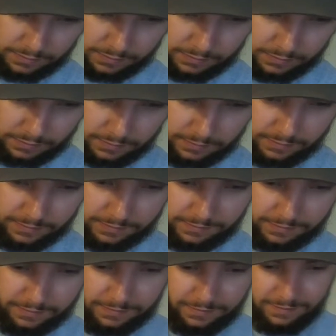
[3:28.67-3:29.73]

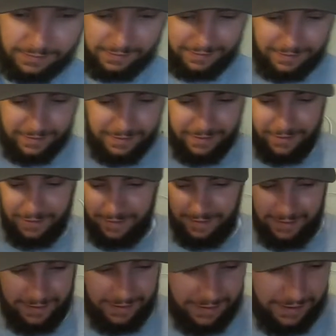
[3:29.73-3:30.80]

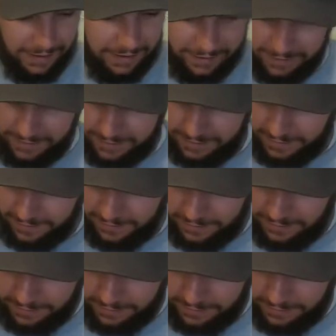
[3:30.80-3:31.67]
[no speech]